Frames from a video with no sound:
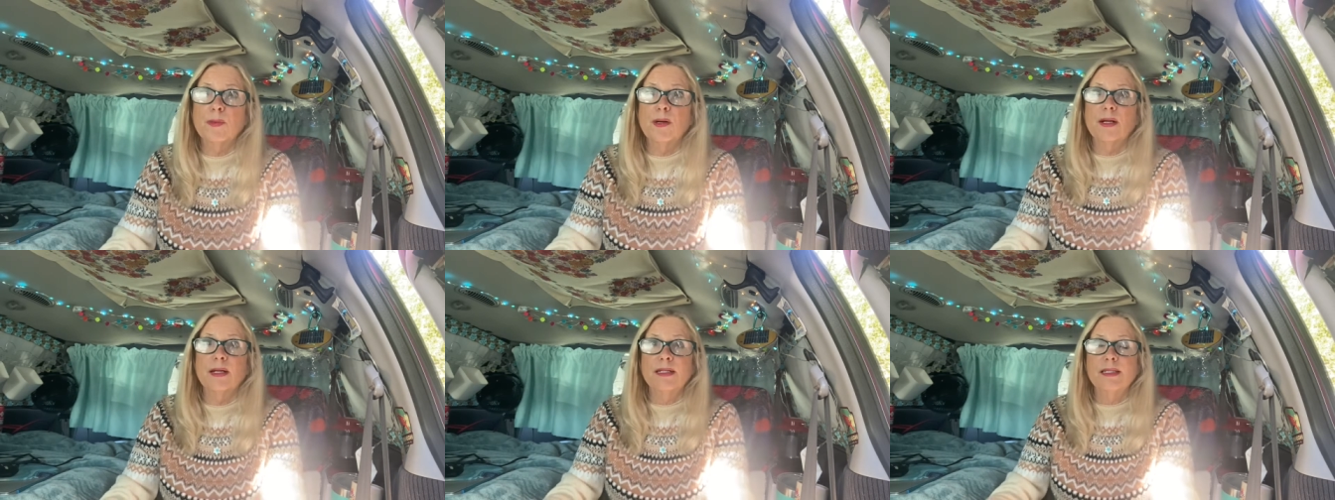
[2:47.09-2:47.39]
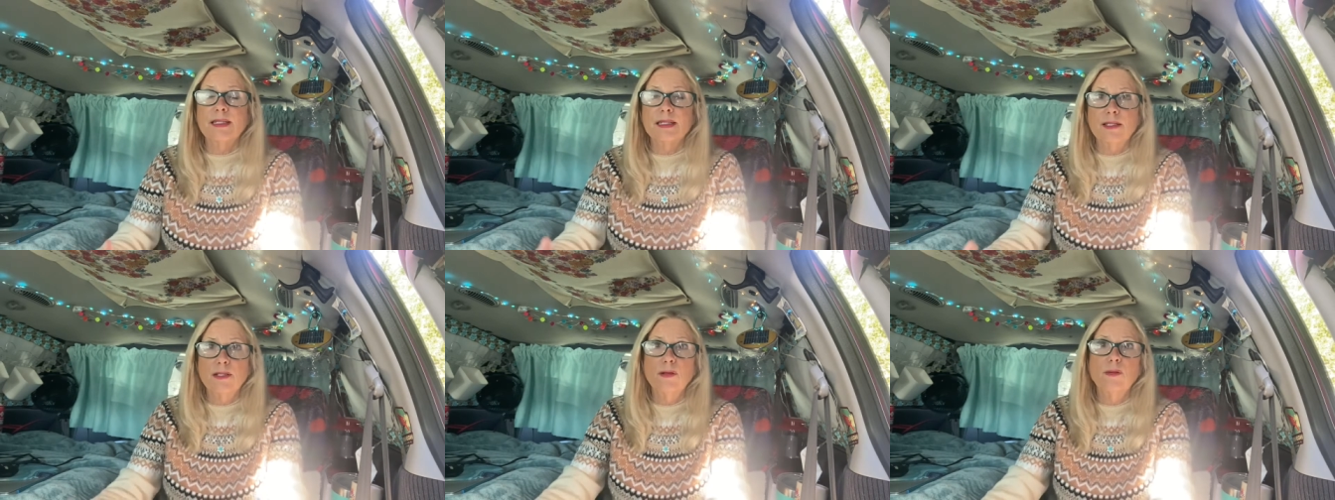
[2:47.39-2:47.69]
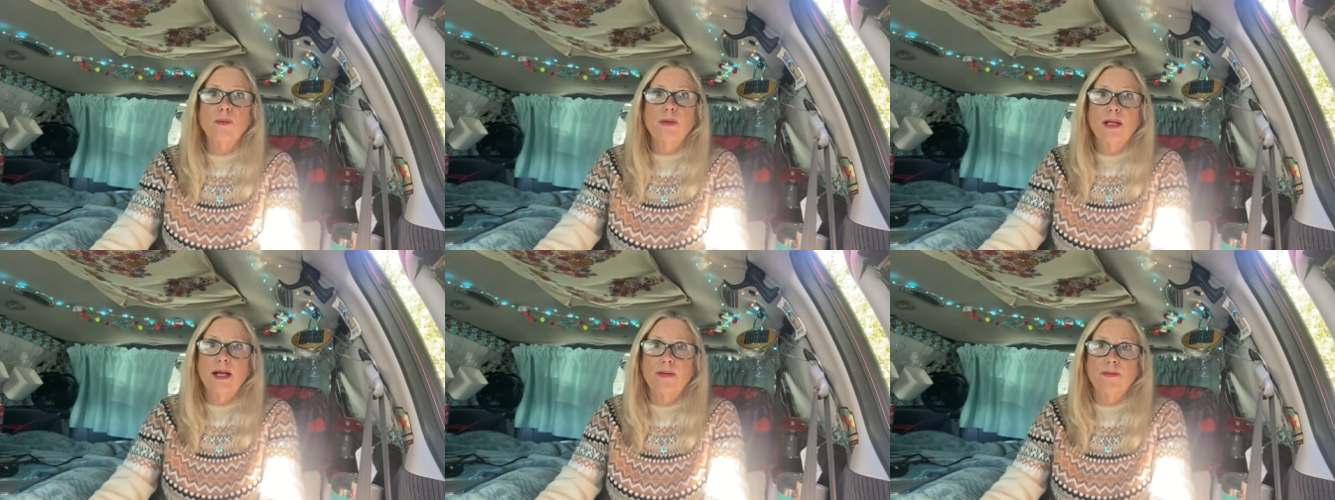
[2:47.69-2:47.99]
but I still
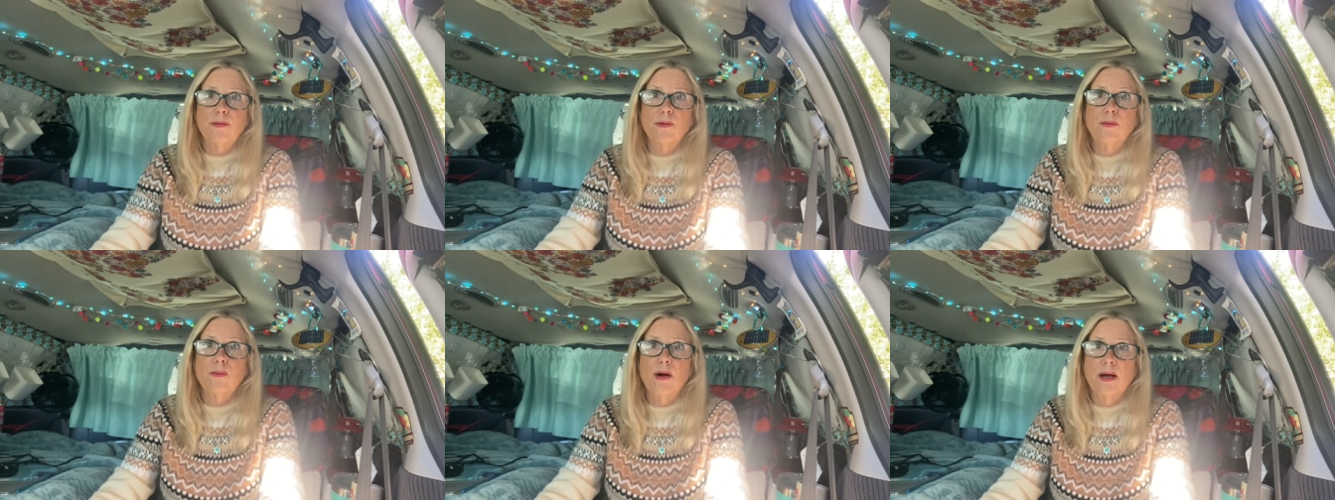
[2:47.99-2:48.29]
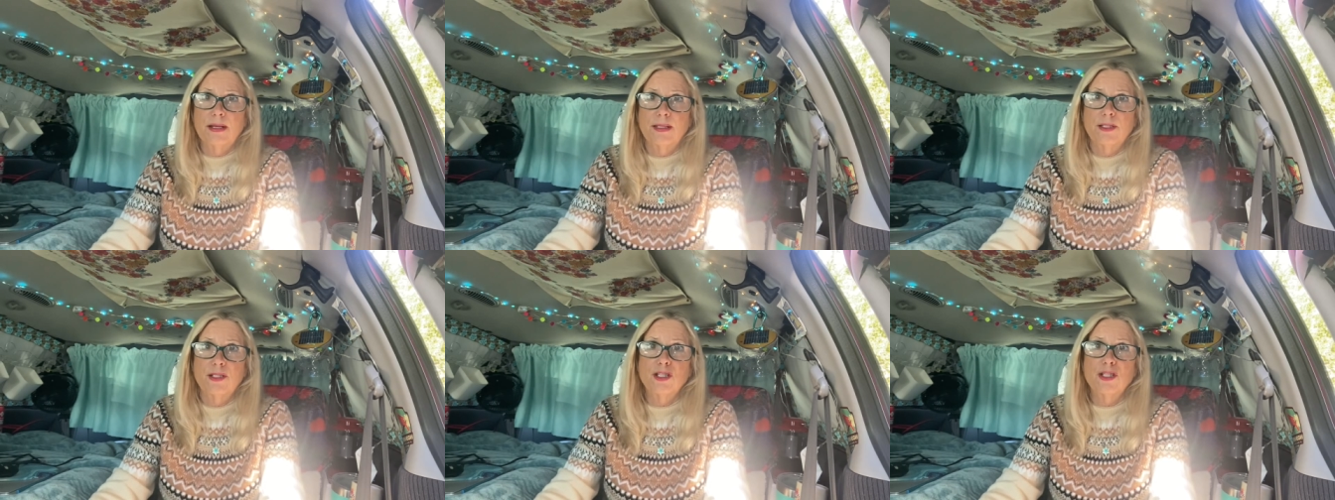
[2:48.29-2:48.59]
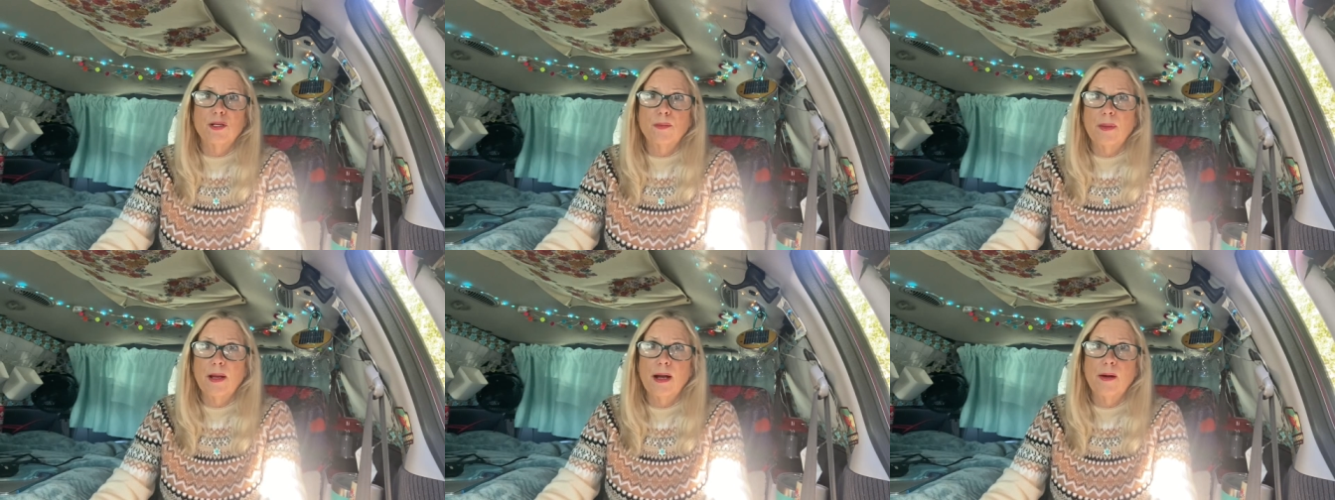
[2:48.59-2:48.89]
would have the wattage
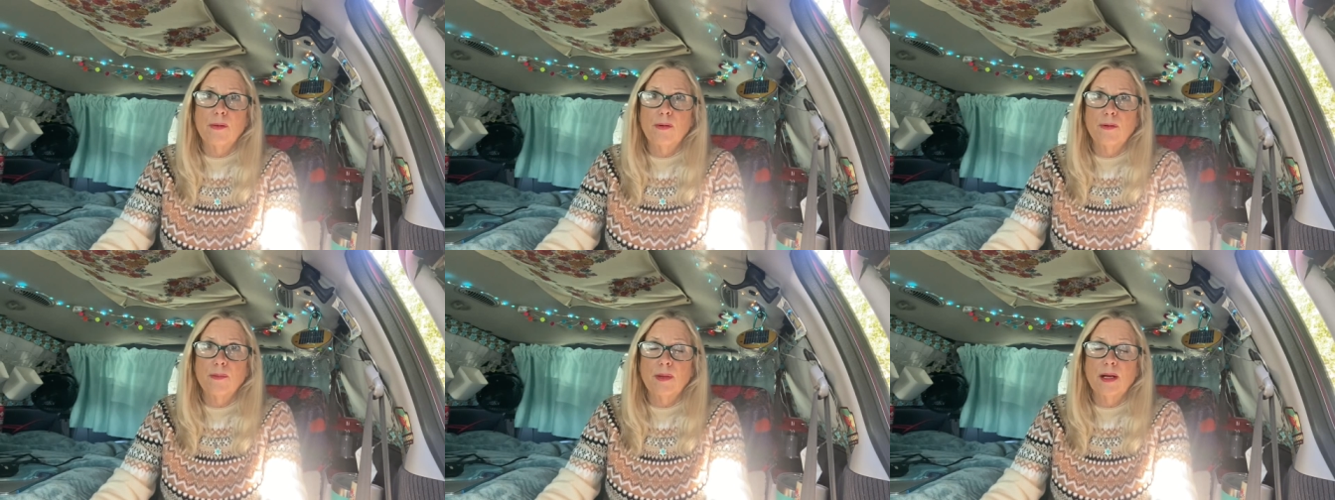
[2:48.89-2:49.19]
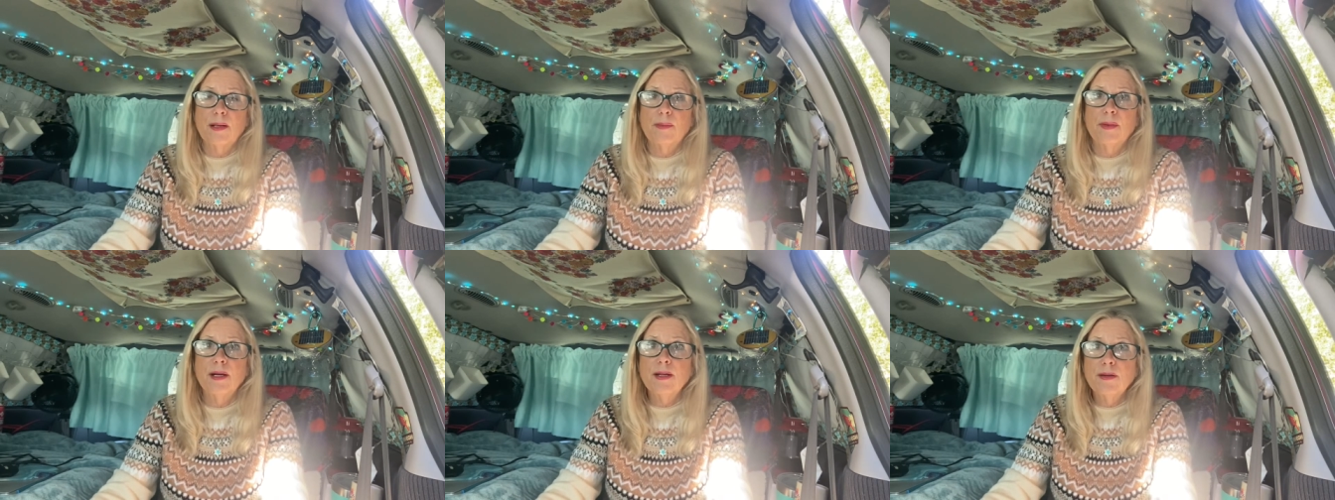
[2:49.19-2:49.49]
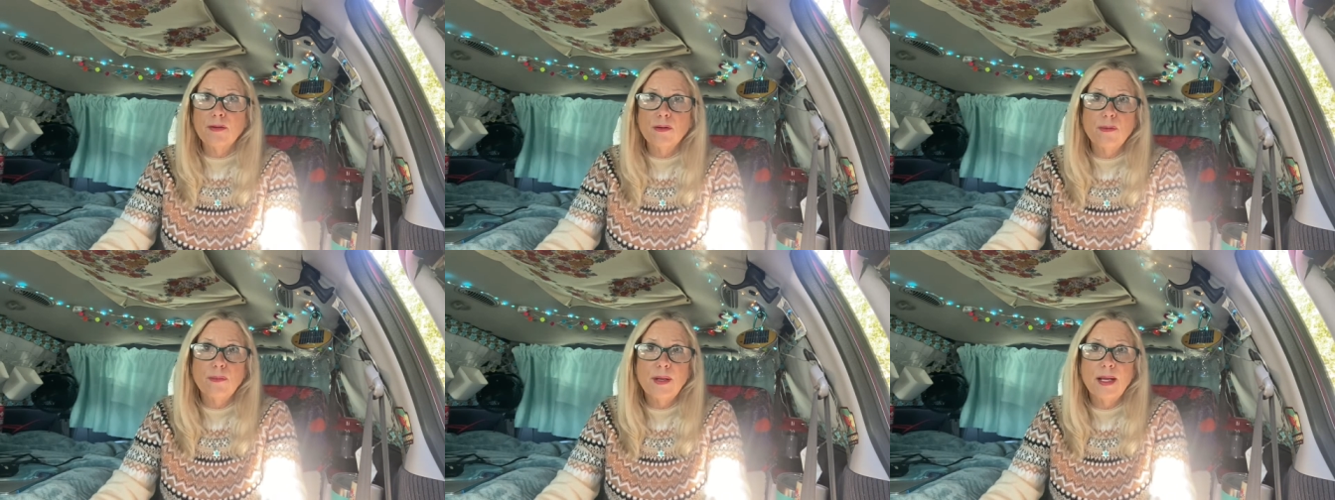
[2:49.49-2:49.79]
to power my
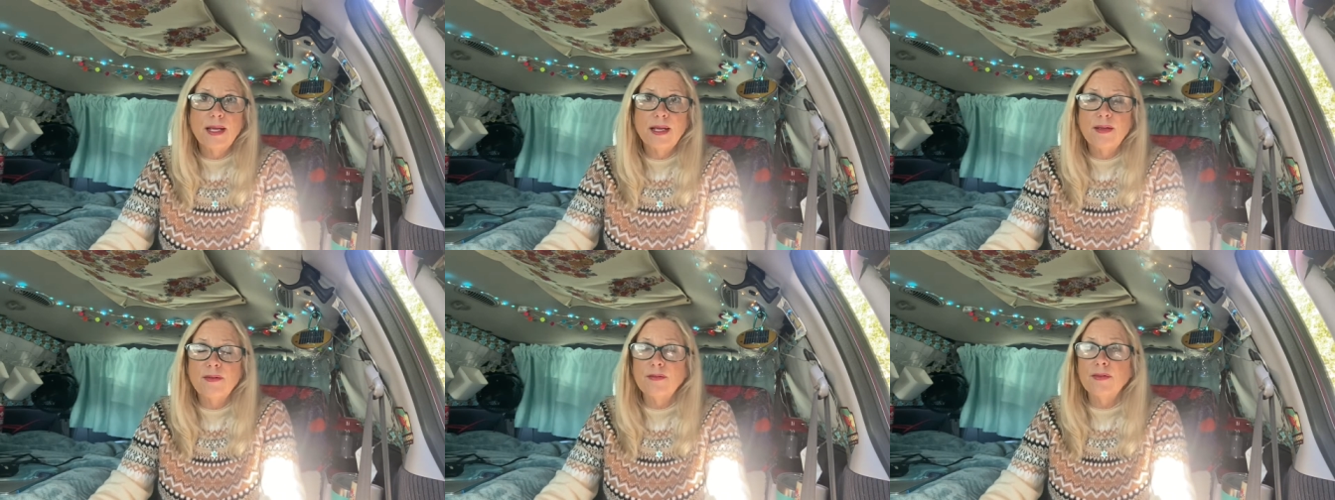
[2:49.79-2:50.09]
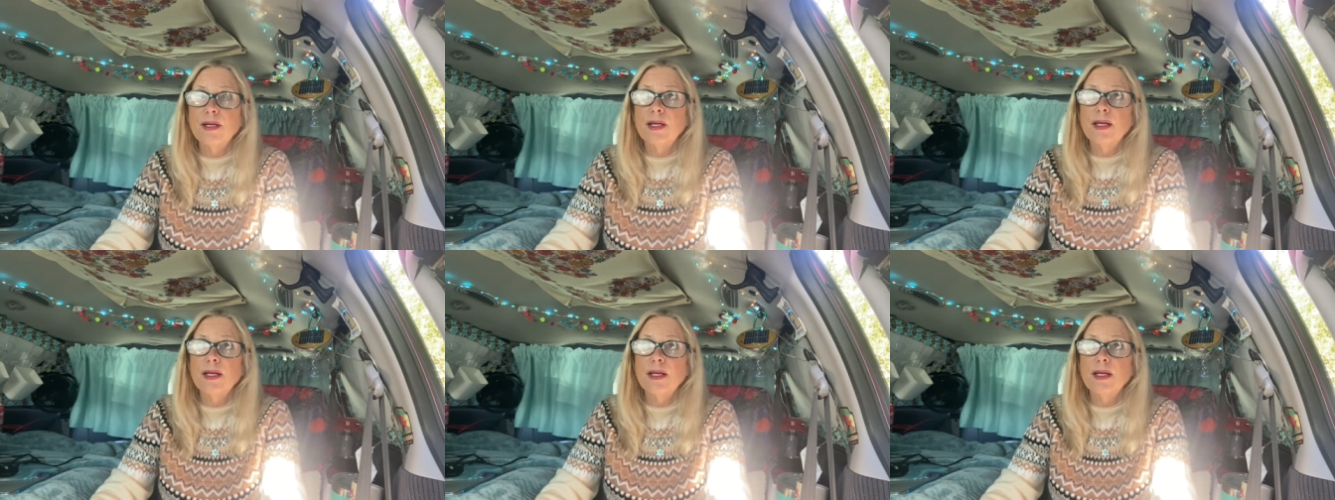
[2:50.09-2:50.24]
microwave,